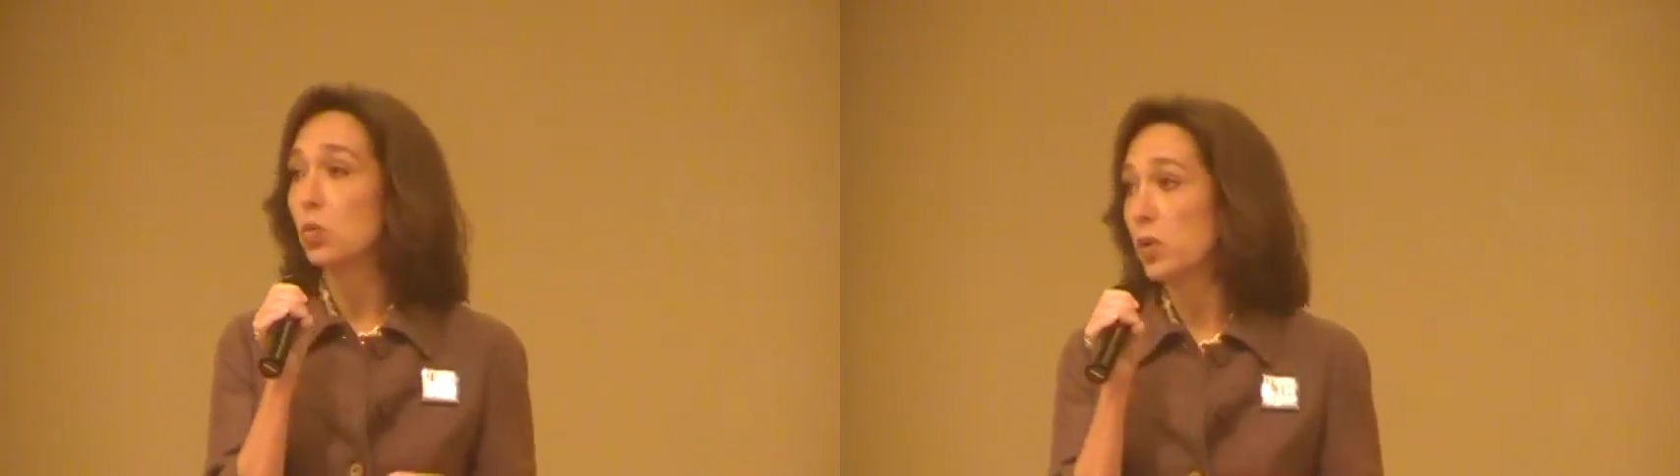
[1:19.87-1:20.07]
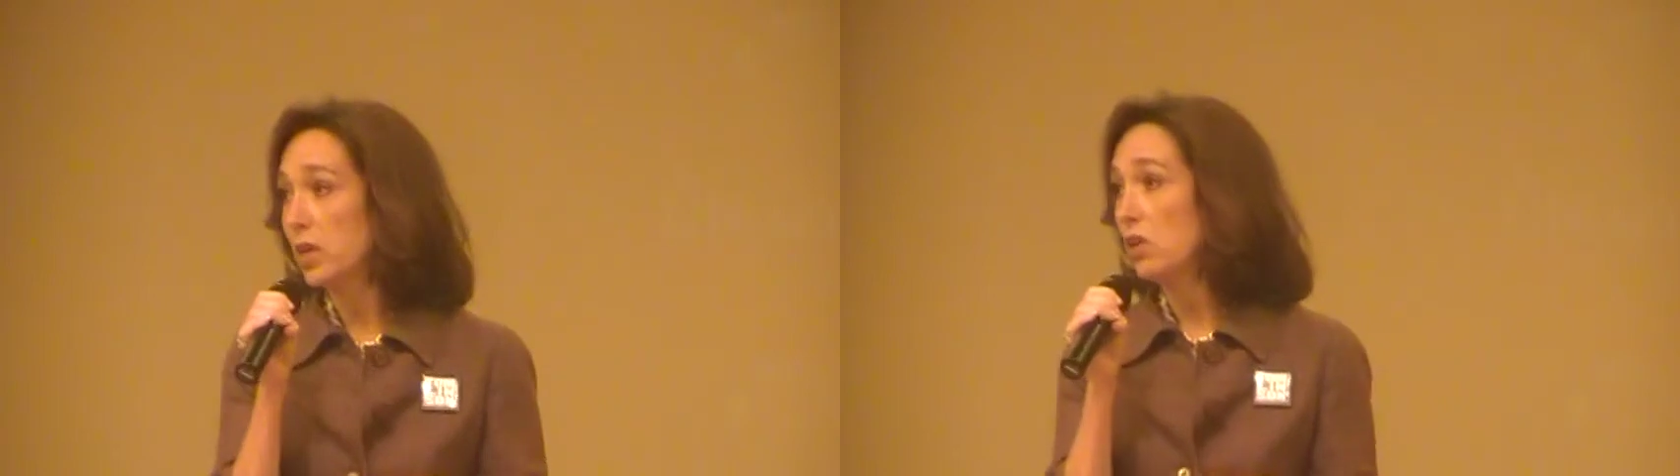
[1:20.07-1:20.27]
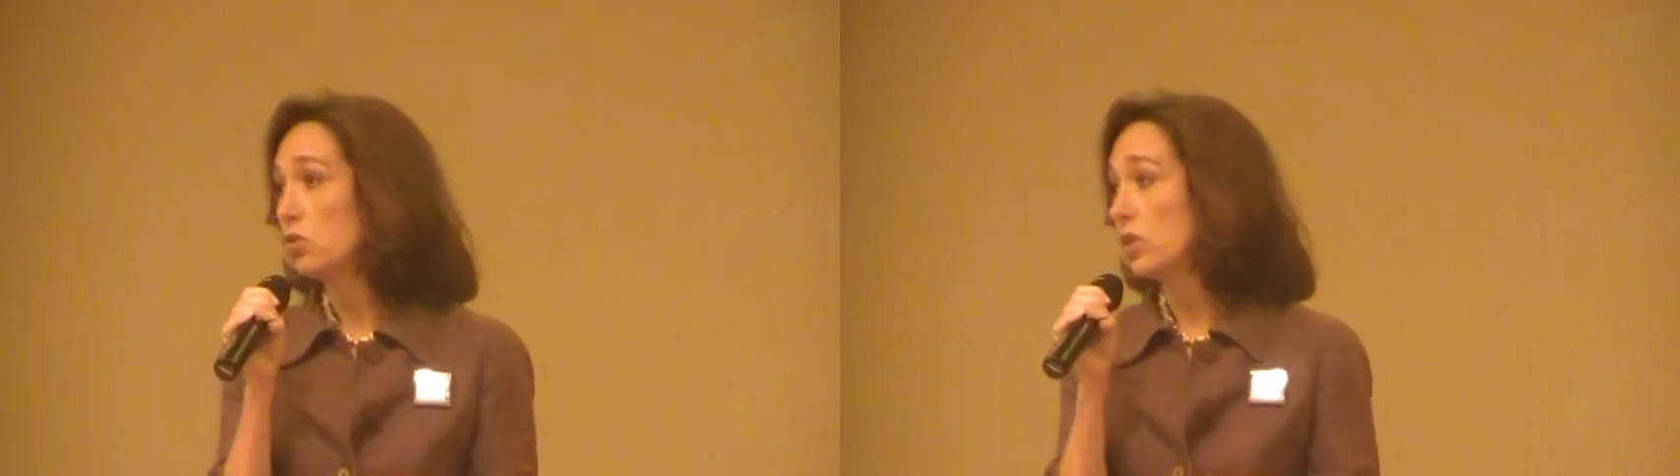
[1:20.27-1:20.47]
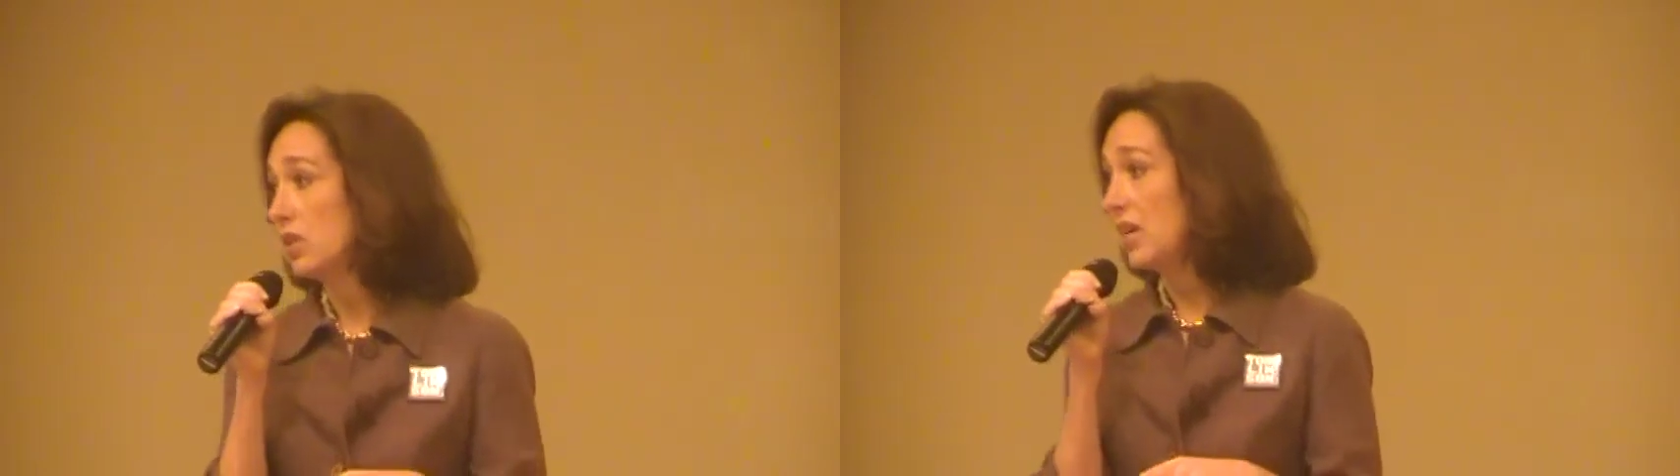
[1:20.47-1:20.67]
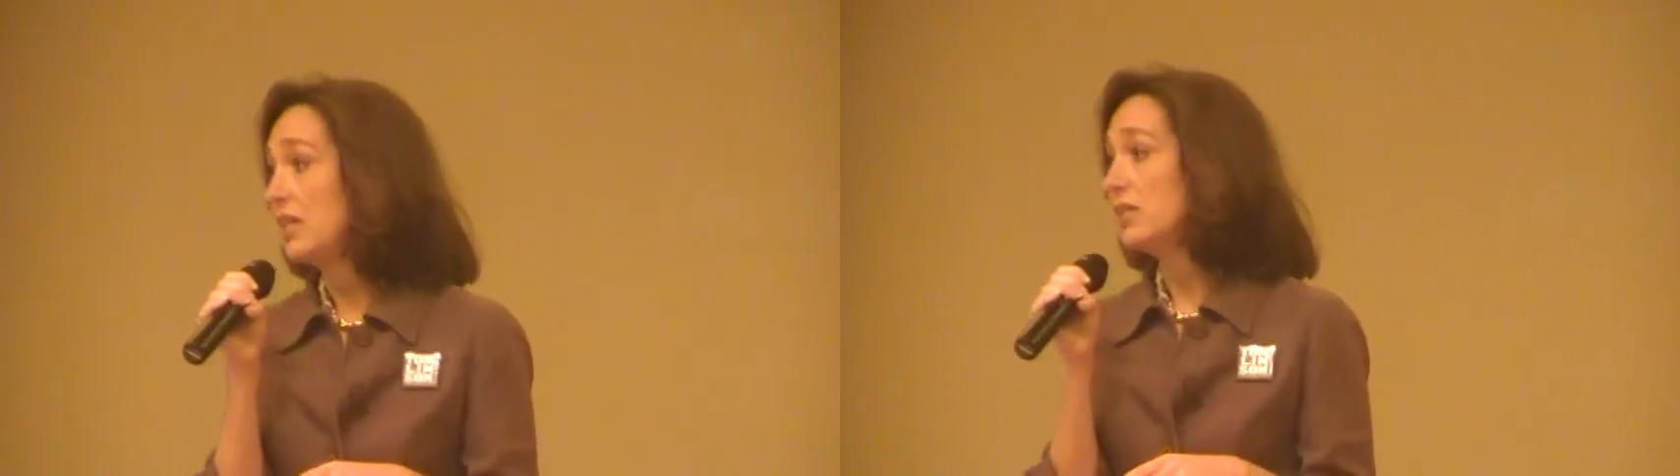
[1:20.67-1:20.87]

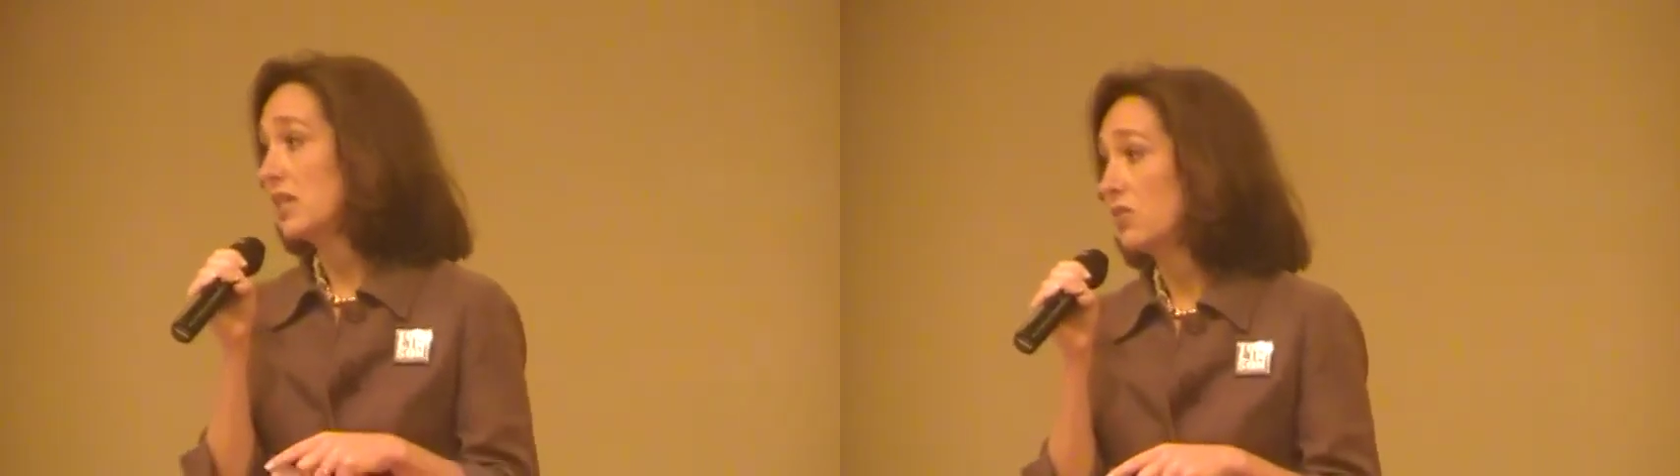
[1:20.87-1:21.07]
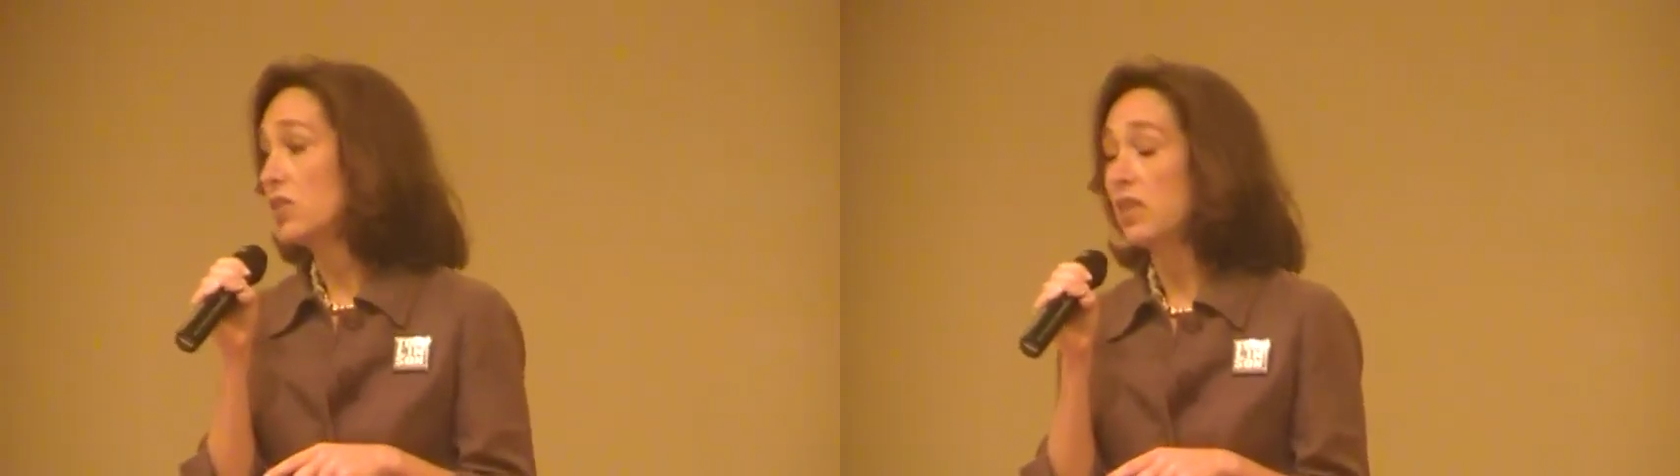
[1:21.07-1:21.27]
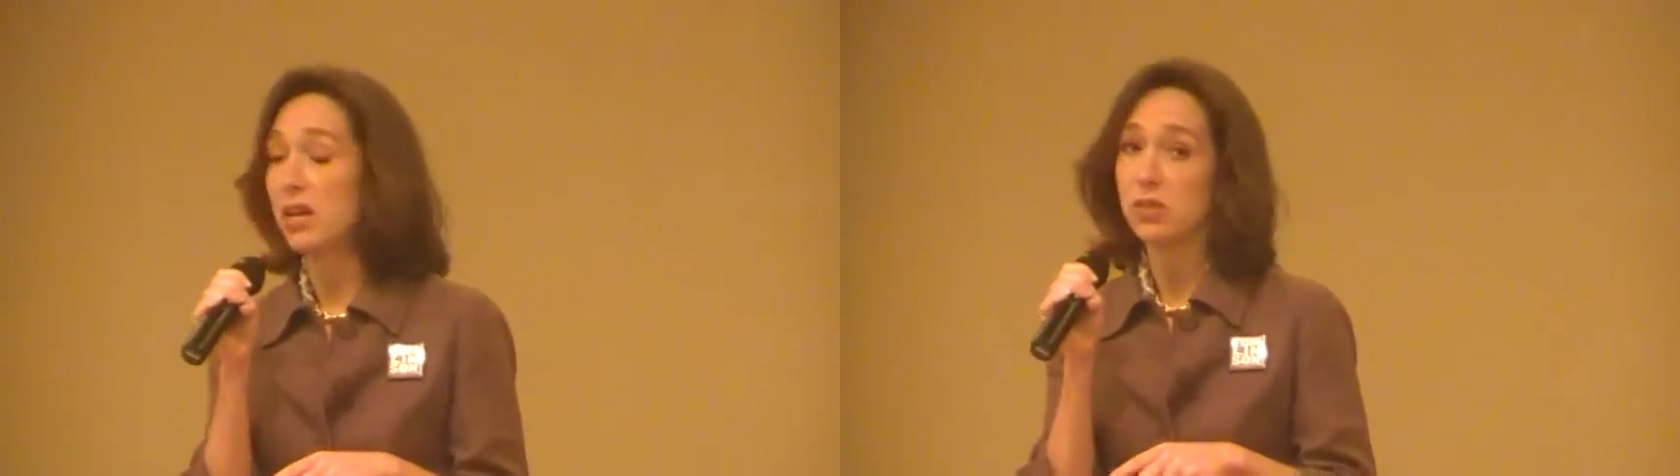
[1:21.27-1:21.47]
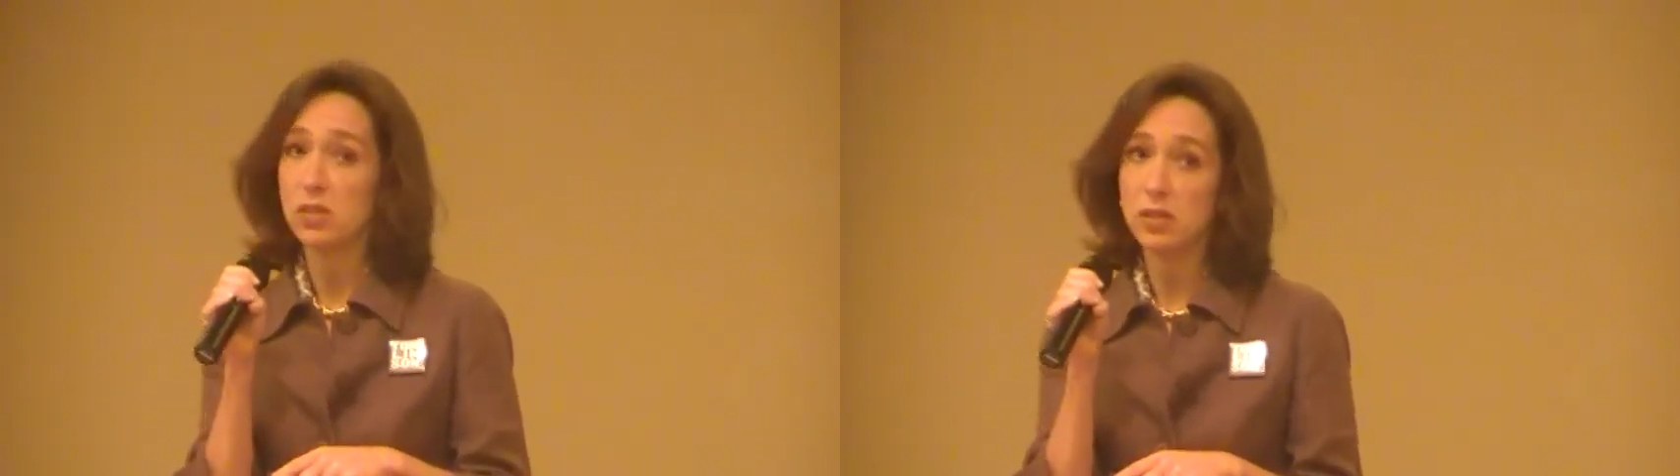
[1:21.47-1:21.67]
187,000